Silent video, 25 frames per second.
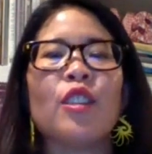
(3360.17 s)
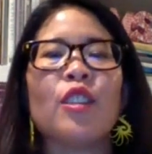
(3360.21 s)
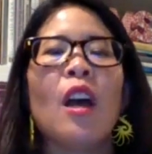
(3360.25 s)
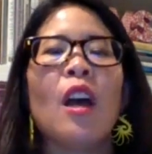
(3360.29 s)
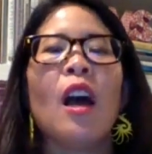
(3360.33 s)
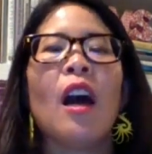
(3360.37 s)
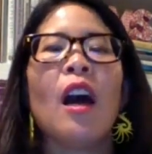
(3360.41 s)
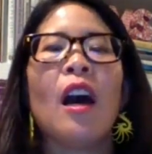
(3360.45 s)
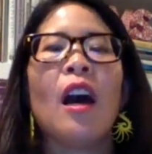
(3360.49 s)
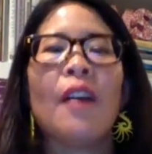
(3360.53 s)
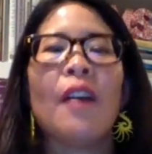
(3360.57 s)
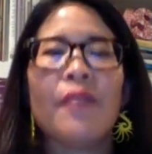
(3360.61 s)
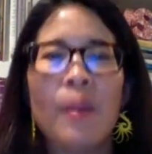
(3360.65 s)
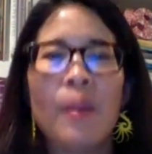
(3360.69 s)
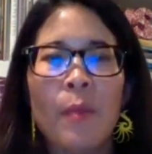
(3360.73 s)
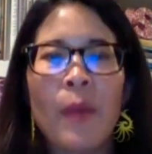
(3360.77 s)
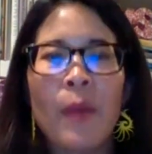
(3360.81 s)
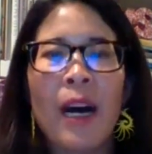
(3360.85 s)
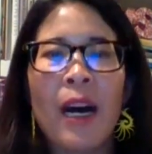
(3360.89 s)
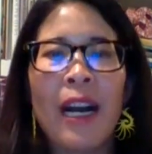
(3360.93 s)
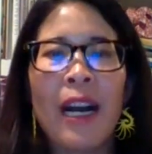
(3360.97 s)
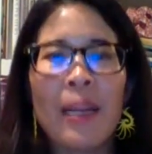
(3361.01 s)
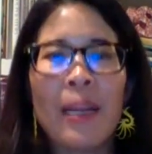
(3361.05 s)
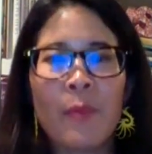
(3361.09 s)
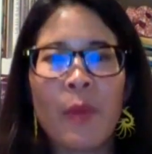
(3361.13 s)
of the
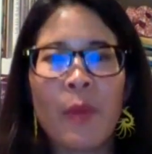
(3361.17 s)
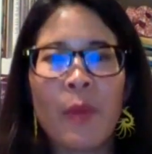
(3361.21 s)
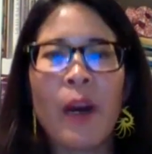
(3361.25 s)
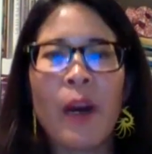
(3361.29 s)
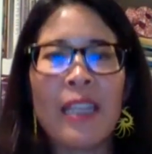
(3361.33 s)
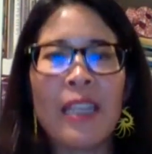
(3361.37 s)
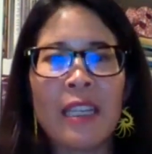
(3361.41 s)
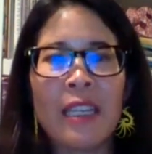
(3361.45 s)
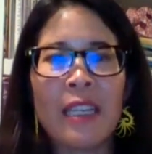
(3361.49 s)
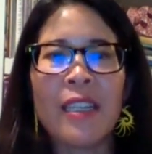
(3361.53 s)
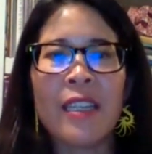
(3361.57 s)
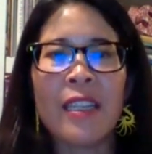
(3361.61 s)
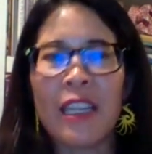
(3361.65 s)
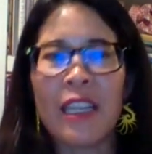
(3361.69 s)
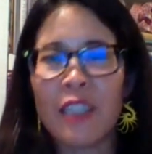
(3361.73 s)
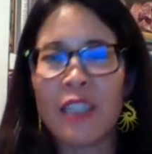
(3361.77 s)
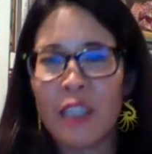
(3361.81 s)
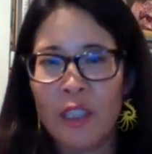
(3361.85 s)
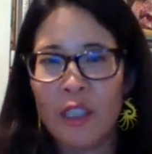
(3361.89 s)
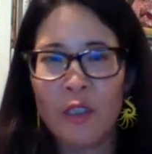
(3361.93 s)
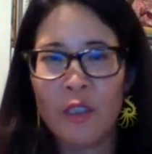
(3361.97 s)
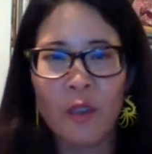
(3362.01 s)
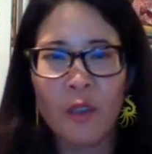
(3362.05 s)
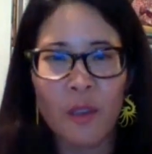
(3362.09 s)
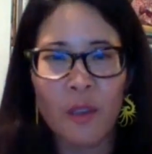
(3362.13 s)
mind-body connection.
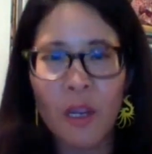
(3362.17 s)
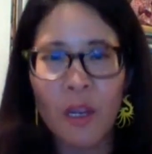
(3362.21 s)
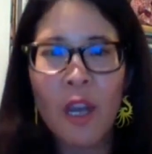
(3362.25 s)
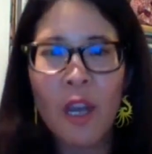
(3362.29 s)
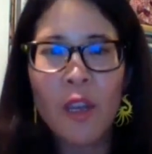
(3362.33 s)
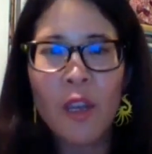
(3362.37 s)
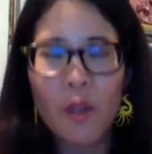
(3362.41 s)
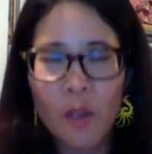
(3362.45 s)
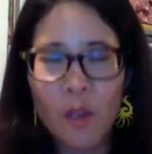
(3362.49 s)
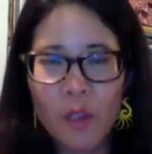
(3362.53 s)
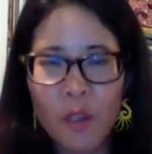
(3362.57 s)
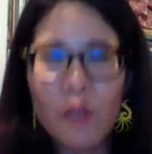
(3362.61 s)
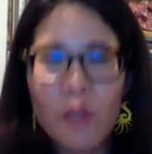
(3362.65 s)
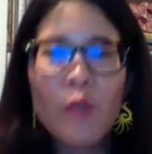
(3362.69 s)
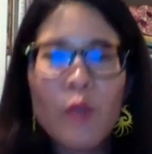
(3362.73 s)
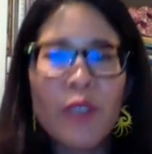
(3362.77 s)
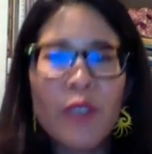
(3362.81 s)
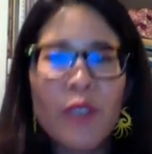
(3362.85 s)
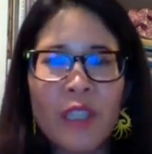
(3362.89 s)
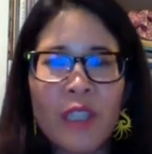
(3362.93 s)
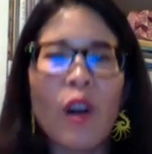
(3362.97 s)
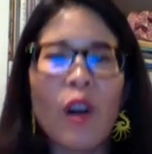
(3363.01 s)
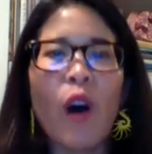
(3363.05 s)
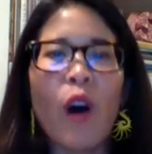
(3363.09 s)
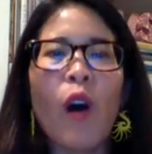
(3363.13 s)
You're using
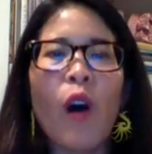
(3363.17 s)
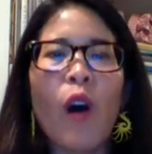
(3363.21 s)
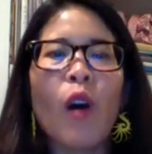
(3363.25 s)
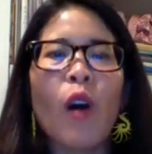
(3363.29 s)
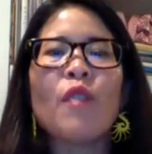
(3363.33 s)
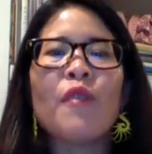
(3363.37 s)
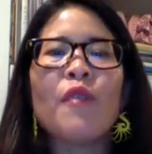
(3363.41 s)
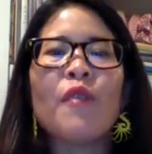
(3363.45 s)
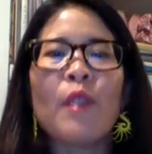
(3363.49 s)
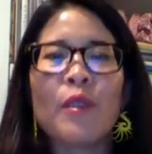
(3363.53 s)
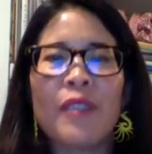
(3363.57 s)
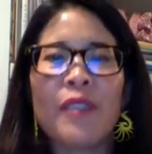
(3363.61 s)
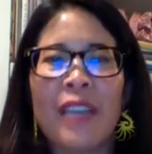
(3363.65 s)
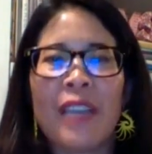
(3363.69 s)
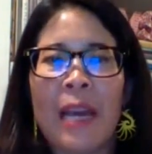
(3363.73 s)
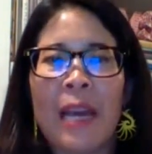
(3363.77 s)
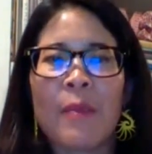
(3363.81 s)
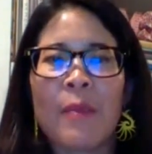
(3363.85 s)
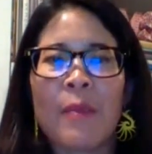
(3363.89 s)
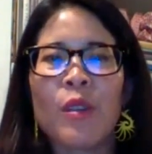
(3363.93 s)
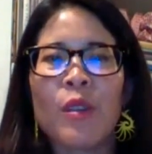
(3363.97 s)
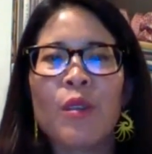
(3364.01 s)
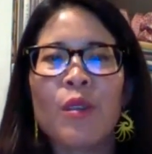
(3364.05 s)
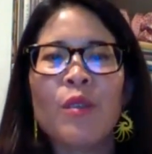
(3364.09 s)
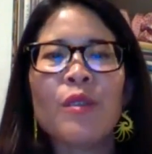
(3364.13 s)
all of those
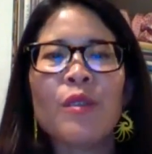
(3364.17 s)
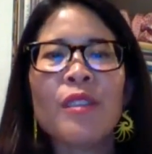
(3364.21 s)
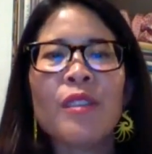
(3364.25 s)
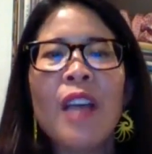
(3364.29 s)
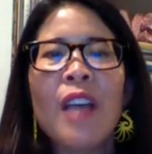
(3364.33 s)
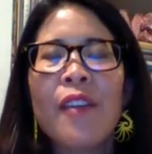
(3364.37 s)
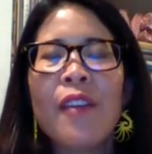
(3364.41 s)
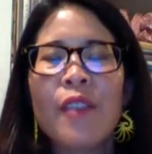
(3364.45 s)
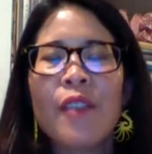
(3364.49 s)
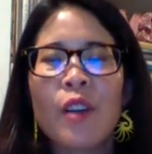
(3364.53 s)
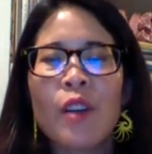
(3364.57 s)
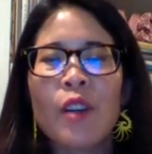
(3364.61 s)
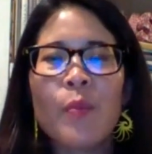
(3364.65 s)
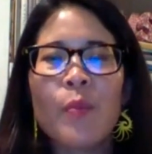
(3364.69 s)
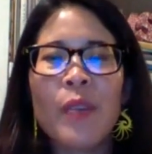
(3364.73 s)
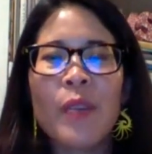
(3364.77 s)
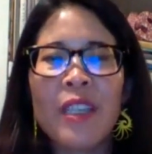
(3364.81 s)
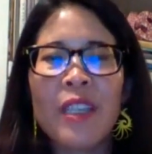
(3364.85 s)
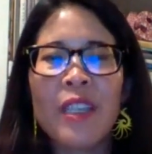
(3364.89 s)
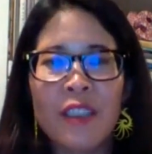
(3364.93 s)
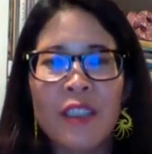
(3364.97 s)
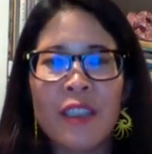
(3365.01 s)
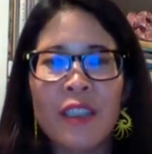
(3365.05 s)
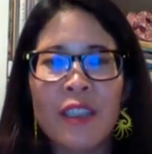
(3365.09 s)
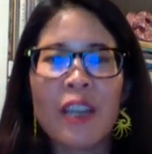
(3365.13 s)
chemicals that are being
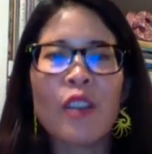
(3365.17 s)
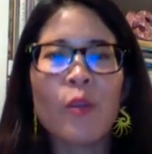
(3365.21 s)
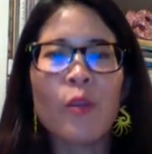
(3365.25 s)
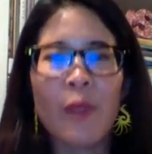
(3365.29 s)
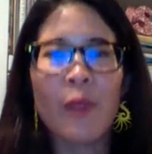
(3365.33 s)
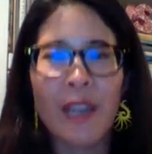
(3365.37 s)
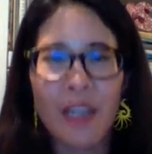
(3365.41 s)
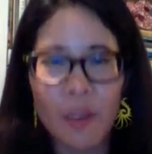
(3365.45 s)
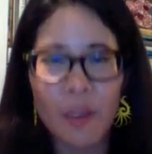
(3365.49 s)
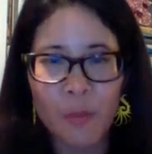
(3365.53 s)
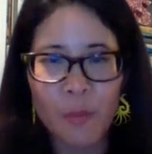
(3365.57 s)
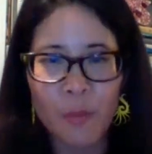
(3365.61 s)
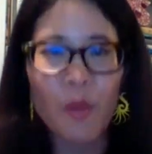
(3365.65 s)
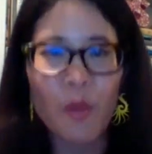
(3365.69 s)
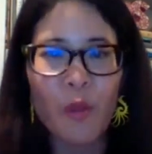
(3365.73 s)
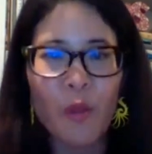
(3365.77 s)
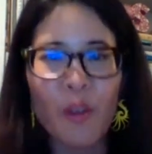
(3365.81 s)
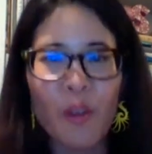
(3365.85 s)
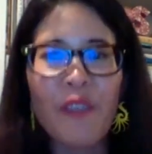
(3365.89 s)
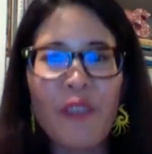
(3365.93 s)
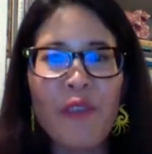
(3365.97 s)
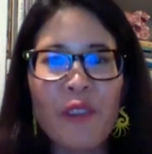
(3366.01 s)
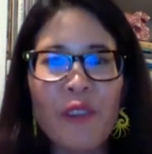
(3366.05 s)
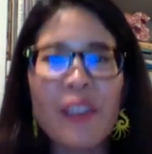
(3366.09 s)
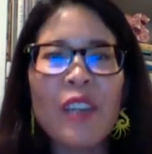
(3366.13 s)
generated
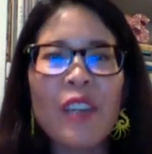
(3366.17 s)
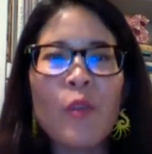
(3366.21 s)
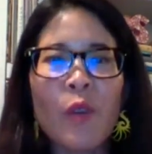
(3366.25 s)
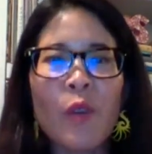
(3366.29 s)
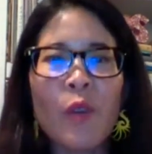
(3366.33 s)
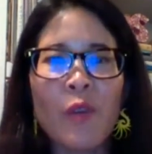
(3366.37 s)
peripherally with